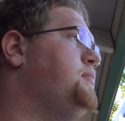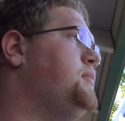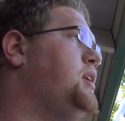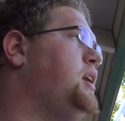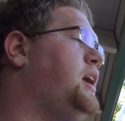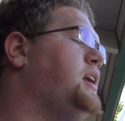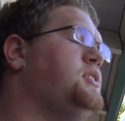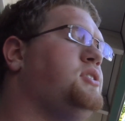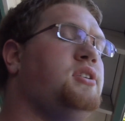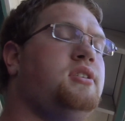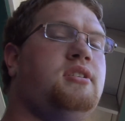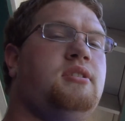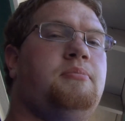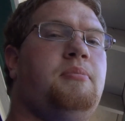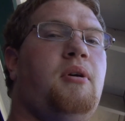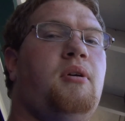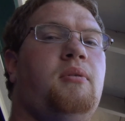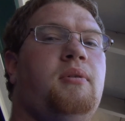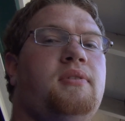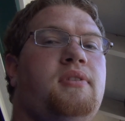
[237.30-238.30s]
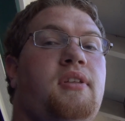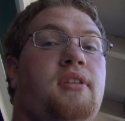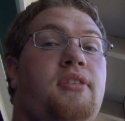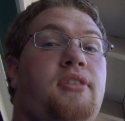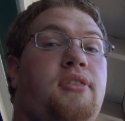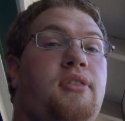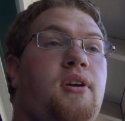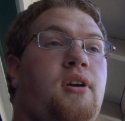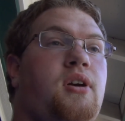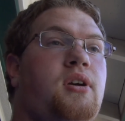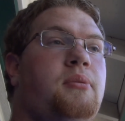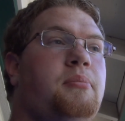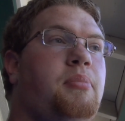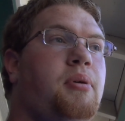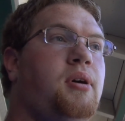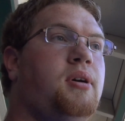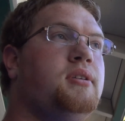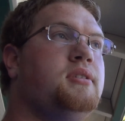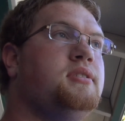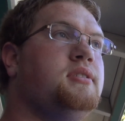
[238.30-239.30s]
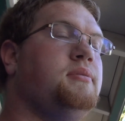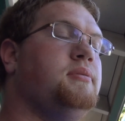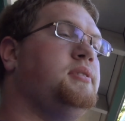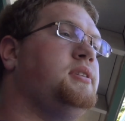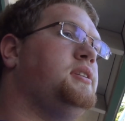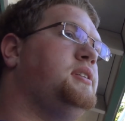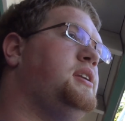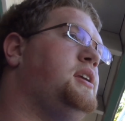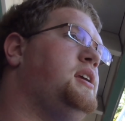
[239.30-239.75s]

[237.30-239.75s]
And I just spoke with a 3rd person with the